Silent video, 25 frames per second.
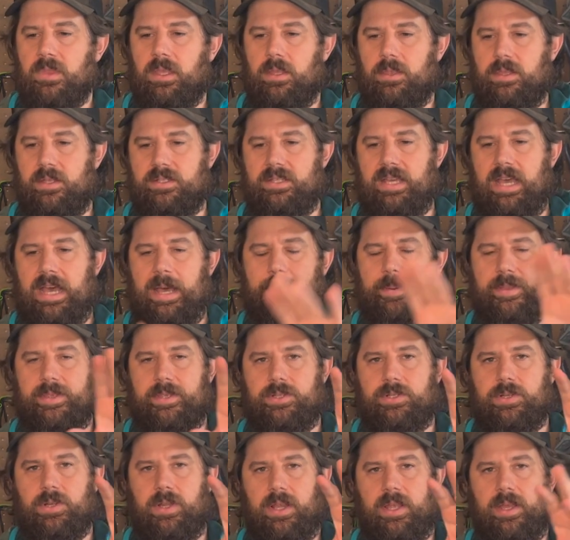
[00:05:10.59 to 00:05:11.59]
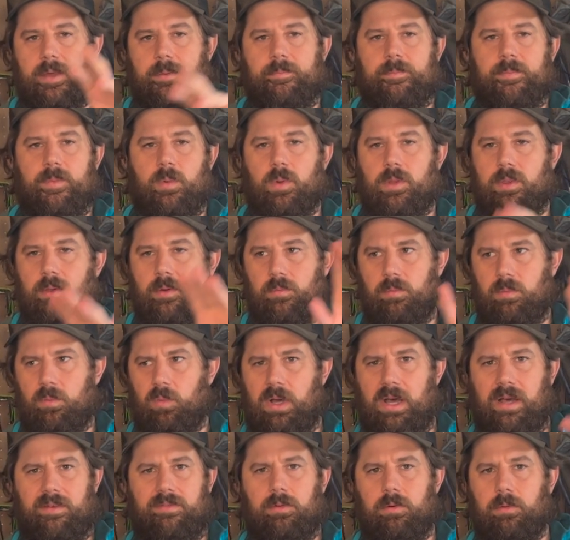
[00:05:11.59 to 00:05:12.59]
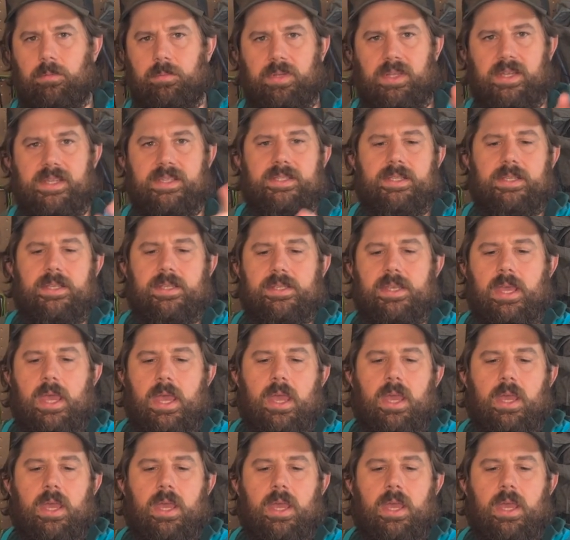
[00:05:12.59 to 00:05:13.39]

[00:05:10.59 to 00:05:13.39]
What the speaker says: the top of the tram where the waffle place is.